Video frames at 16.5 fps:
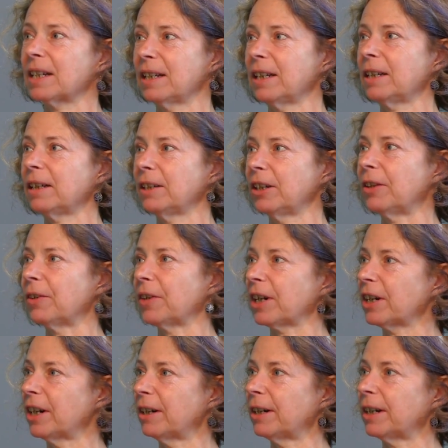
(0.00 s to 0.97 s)
The, you know, the
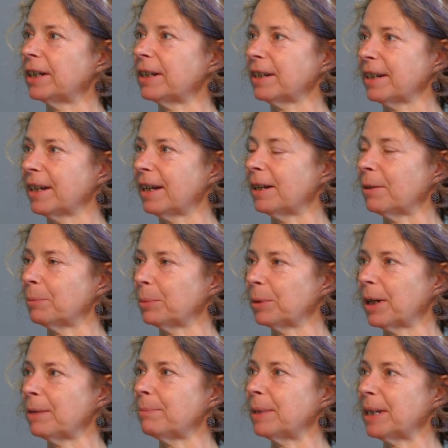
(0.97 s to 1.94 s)
current uh,
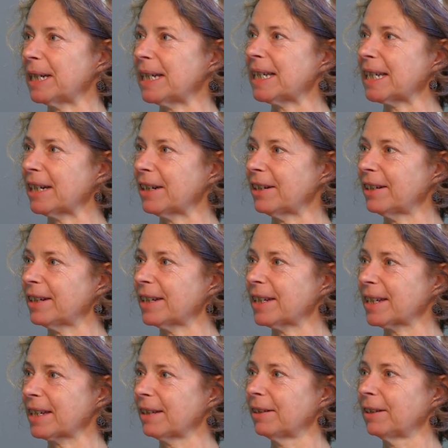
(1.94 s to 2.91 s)
prime minister
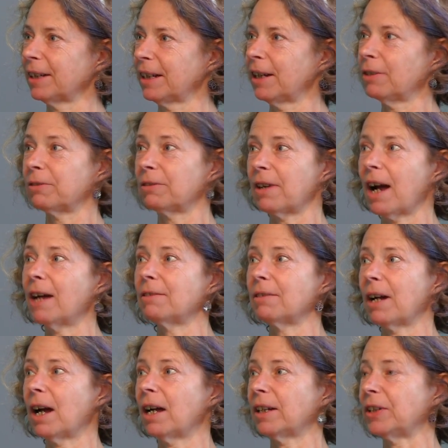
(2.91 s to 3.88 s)
is but rah
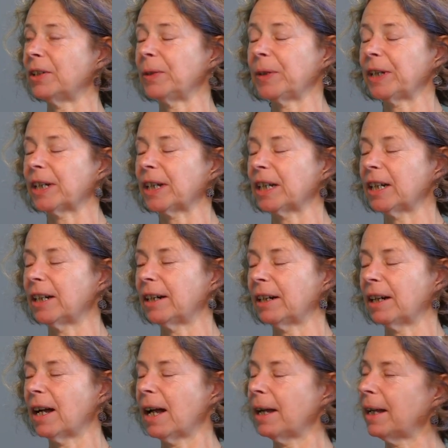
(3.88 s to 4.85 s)
rah nuclear.
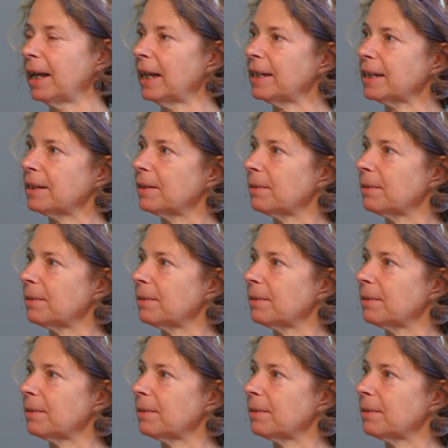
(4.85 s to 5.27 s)
It,